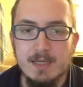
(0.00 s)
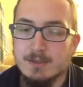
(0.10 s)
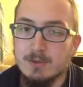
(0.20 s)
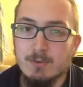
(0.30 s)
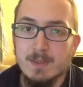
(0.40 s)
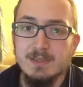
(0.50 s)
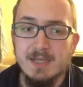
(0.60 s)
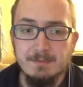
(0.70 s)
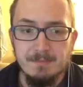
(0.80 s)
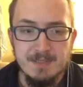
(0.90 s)
I don't know what
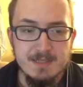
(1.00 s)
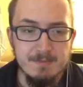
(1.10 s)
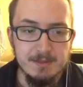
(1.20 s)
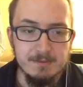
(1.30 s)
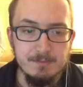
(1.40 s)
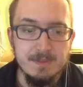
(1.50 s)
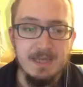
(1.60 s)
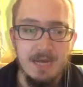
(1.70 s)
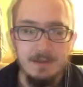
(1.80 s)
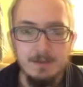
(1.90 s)
that means, but we
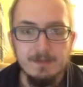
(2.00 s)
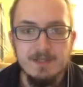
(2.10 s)
can.